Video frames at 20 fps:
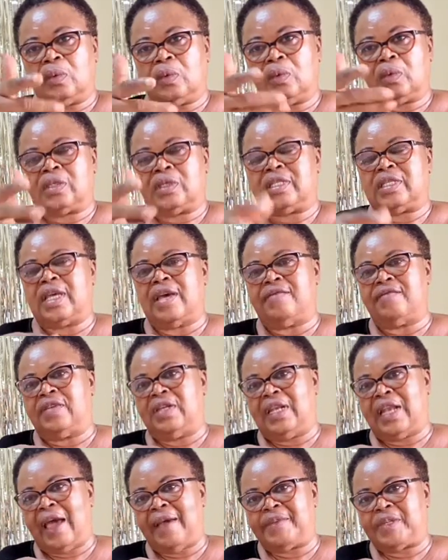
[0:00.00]
save the
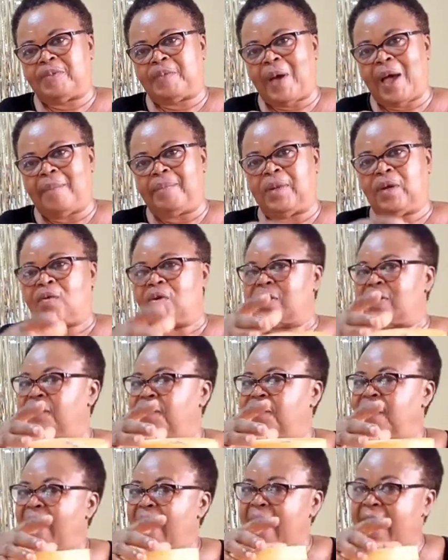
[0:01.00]
lifespan, because if
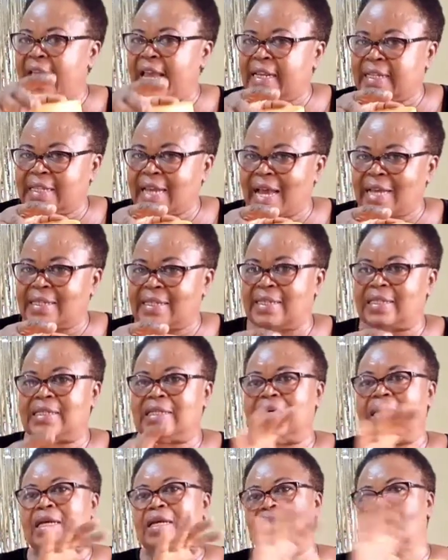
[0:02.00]
air enters it,
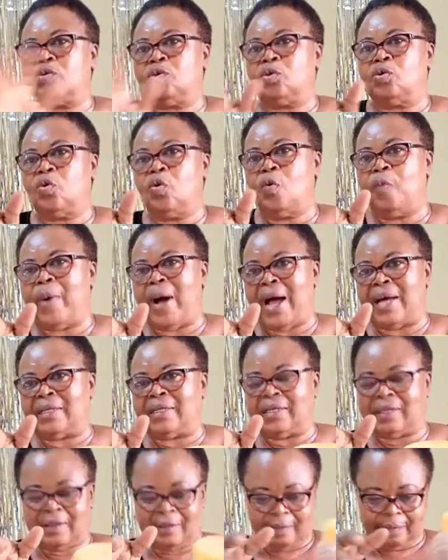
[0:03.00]
it will go bad.
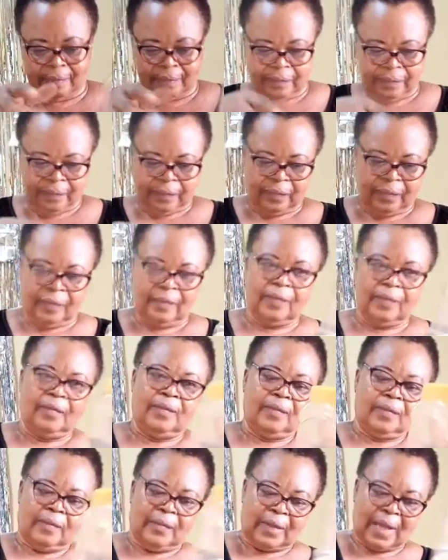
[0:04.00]

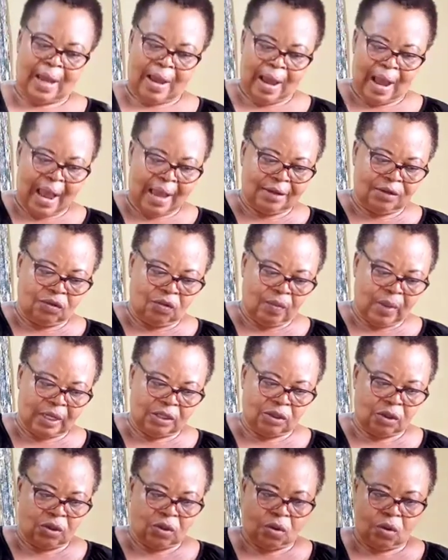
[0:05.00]
Now, how do you
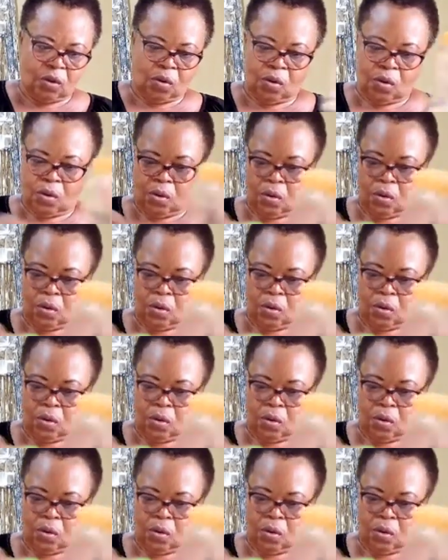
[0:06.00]
measure your